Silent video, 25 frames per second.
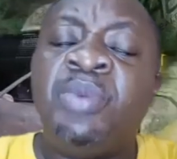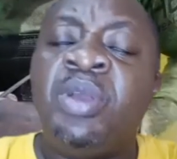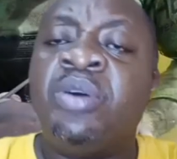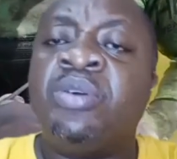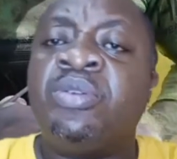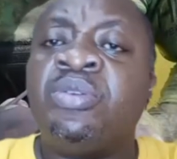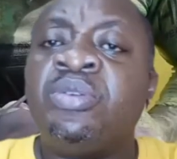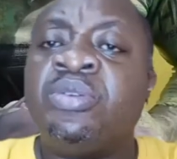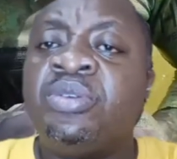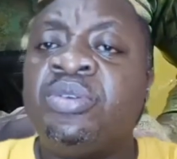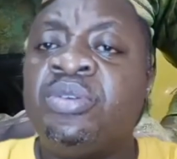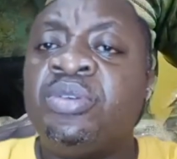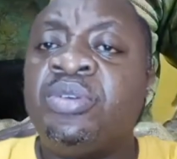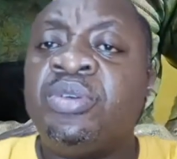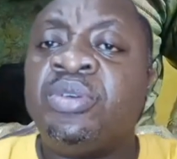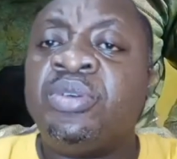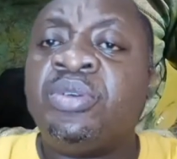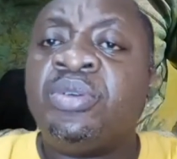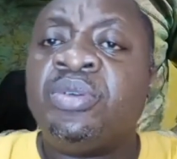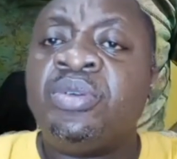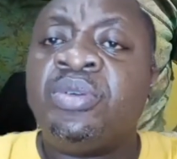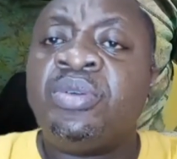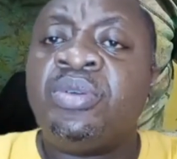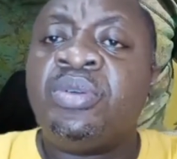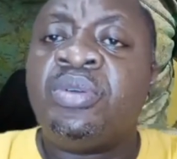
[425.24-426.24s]
meal,
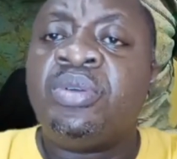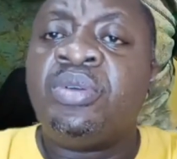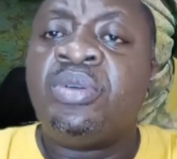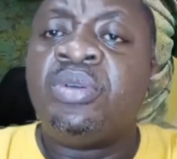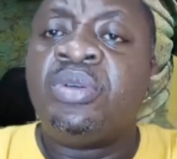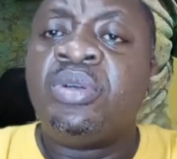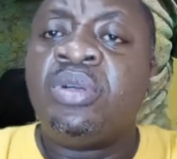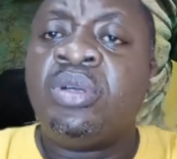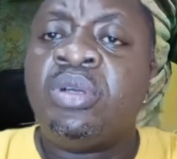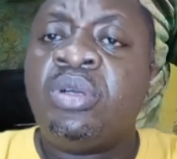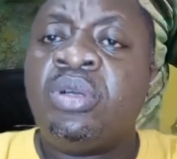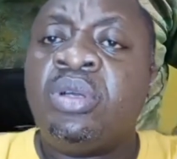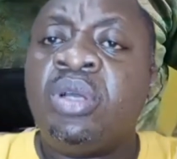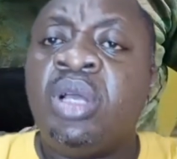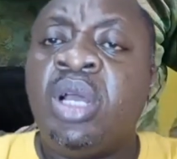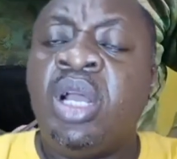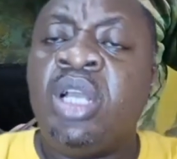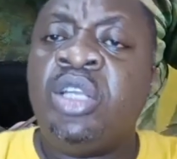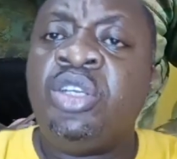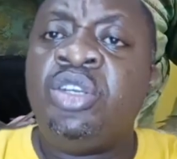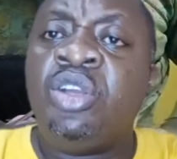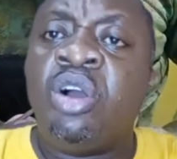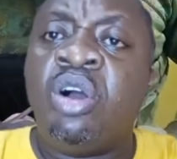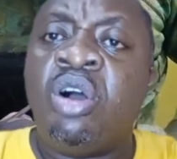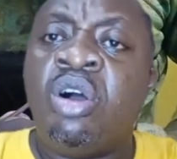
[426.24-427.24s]

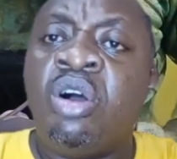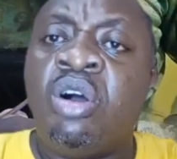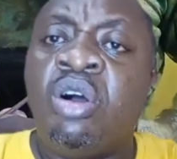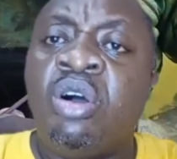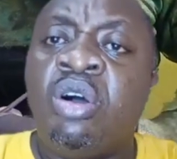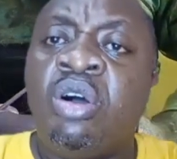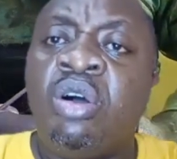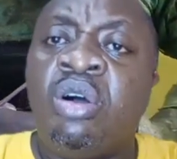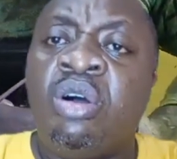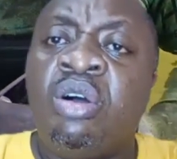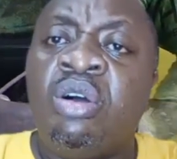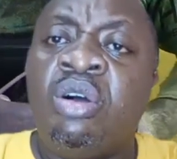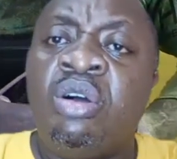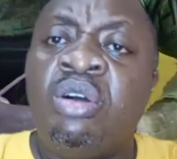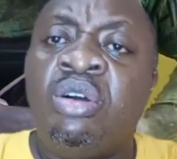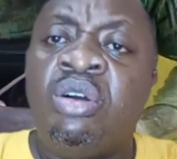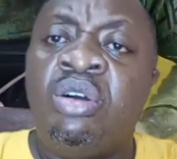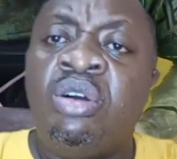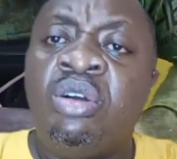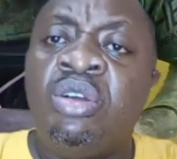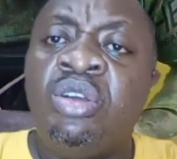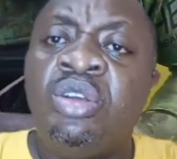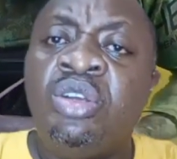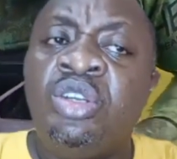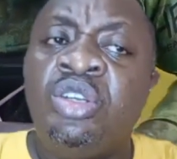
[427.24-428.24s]
your
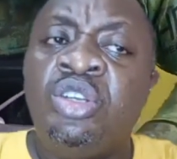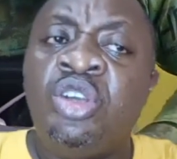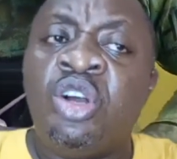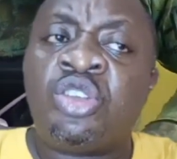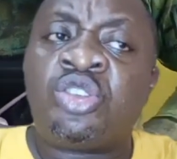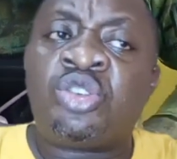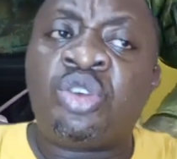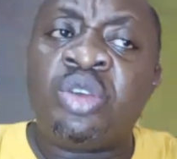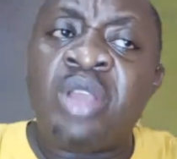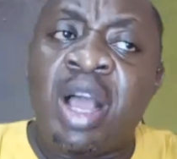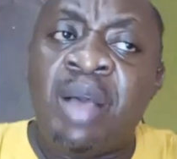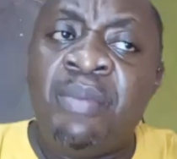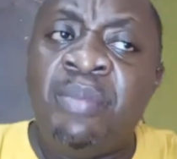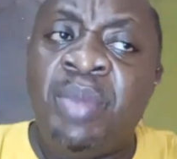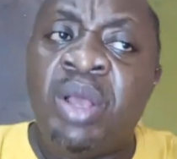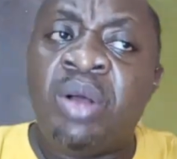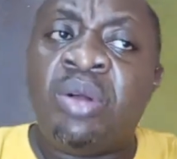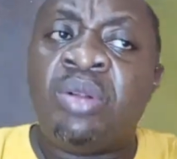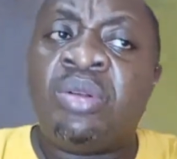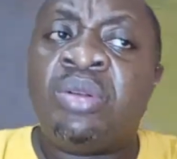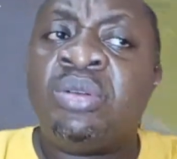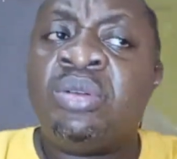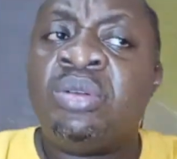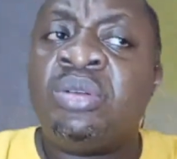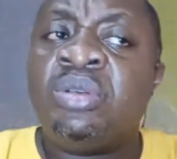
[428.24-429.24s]
soya
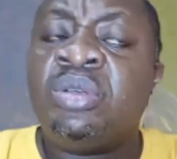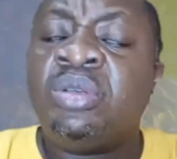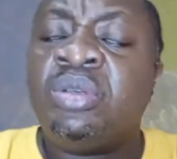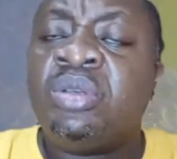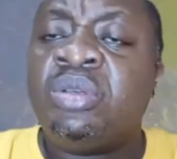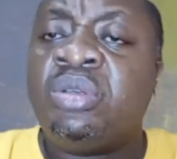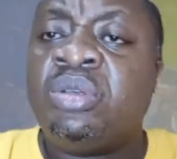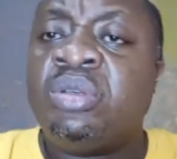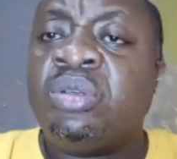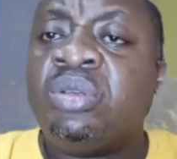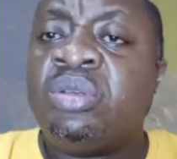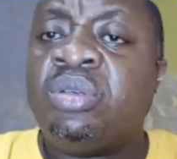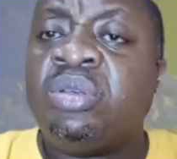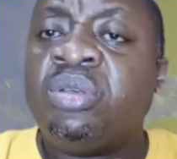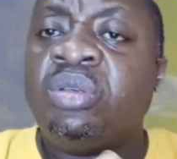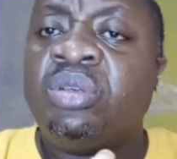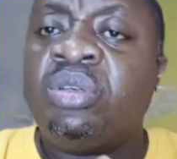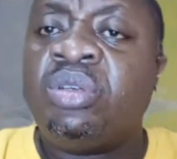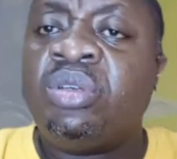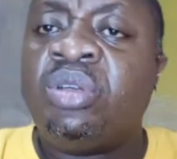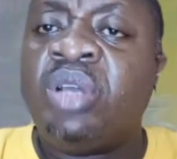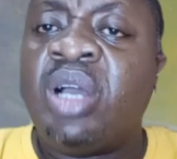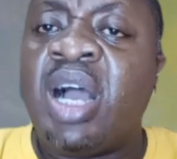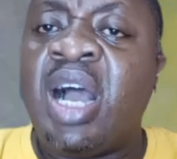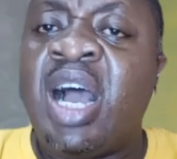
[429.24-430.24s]
meal,
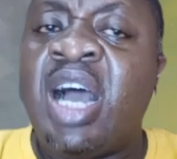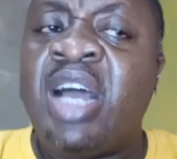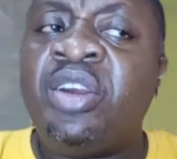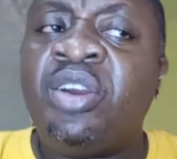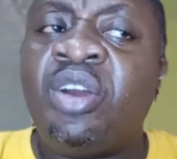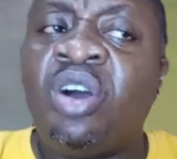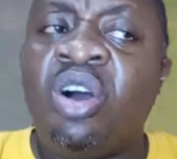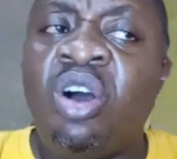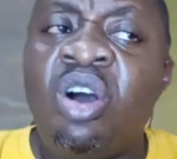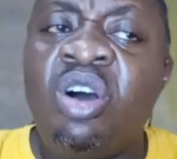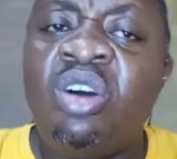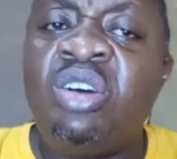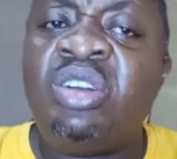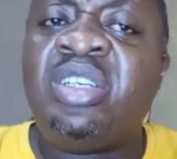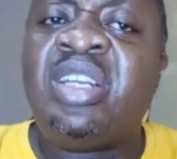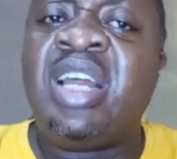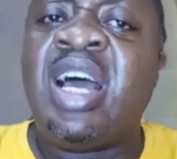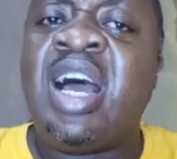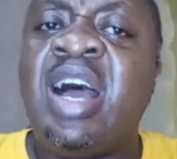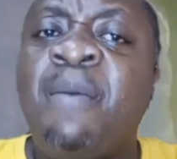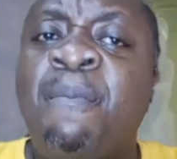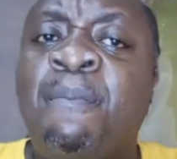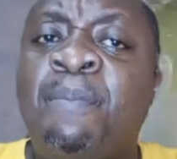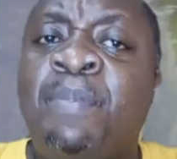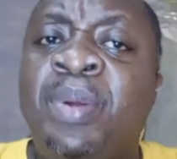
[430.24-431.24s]
and
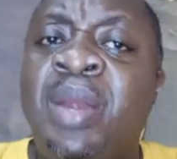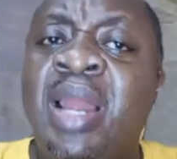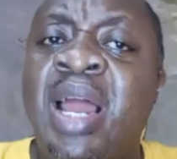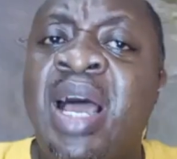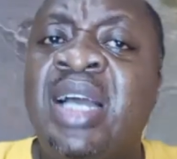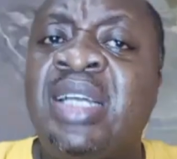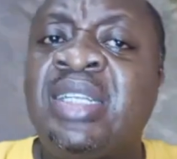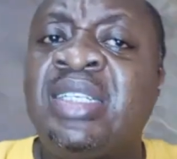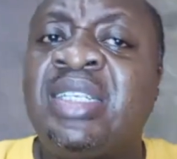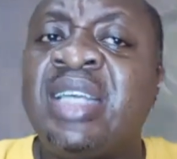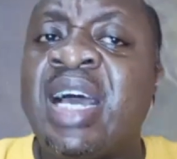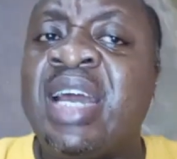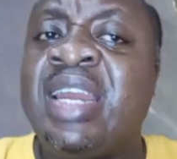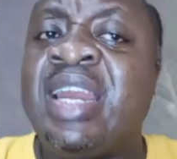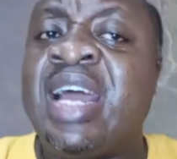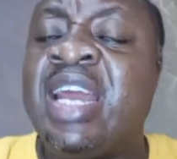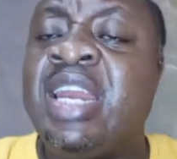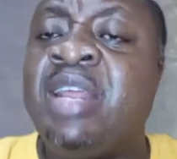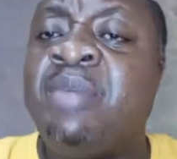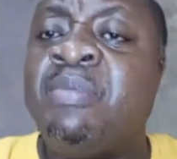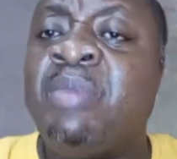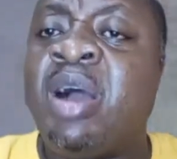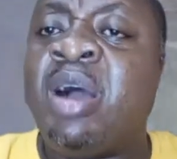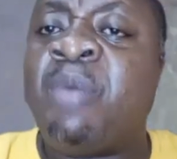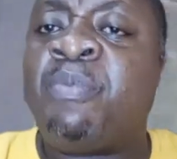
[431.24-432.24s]
other plant and
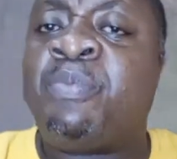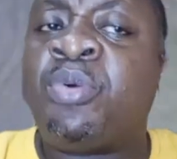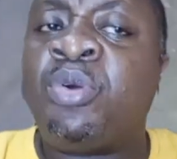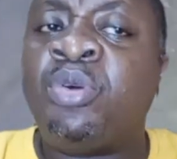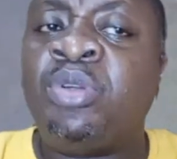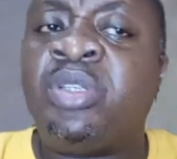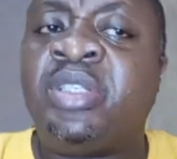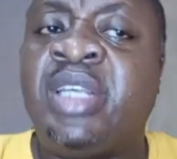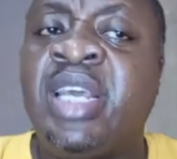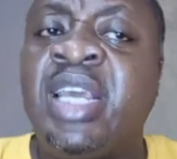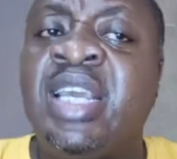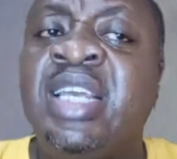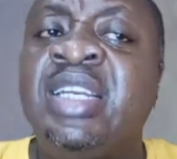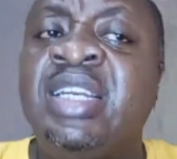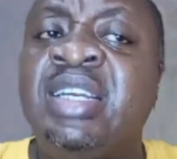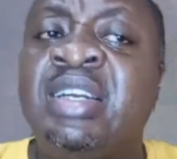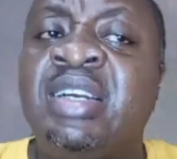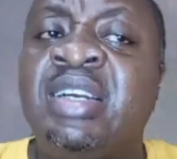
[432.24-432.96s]
animal protein